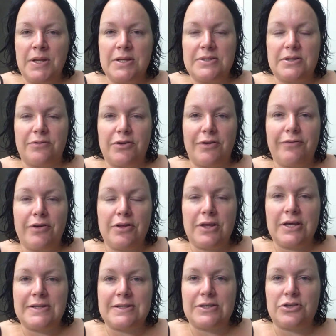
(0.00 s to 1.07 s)
So I've got a few
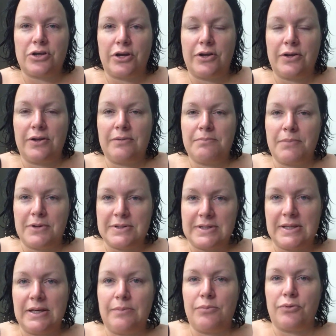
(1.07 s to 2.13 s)
things to show you,
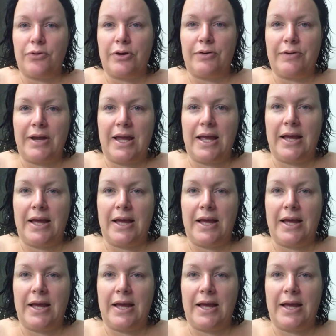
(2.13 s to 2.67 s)
mostly embroidery.